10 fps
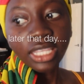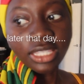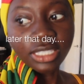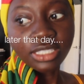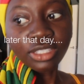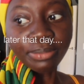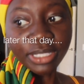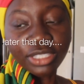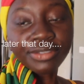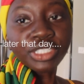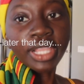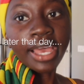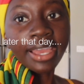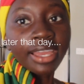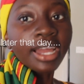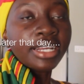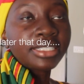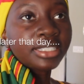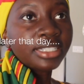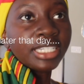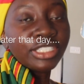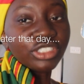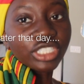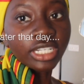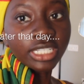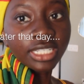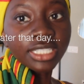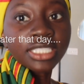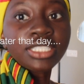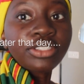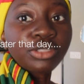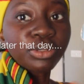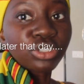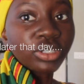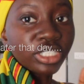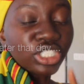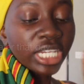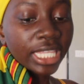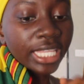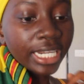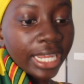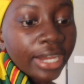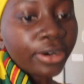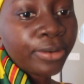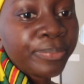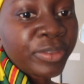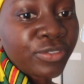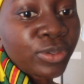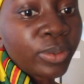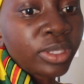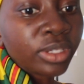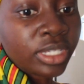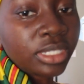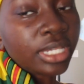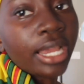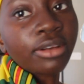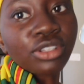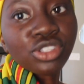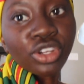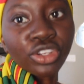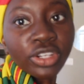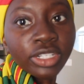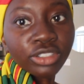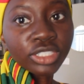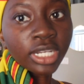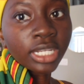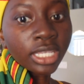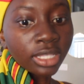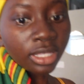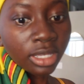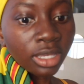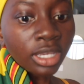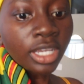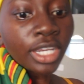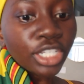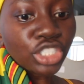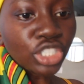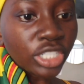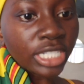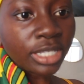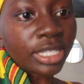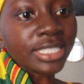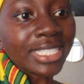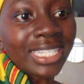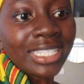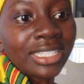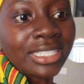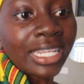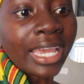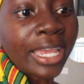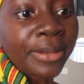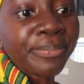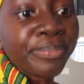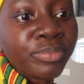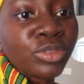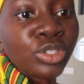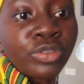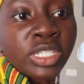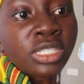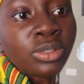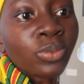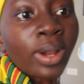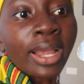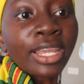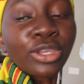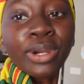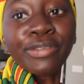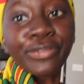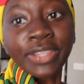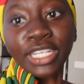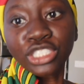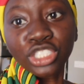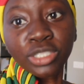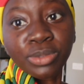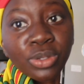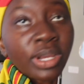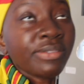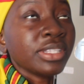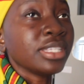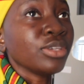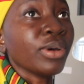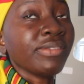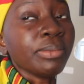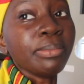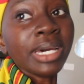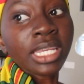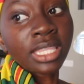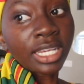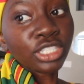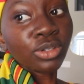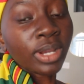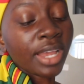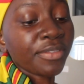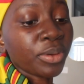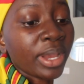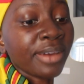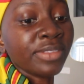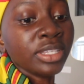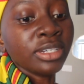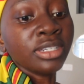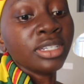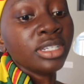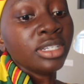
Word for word: This, the month of July, I did an inner child healing series. Be sure to check that out if you are looking to how to start your inner child healing journey, because at the end of the day, the reason why you have the relationships you have, you have the money that you have, you have the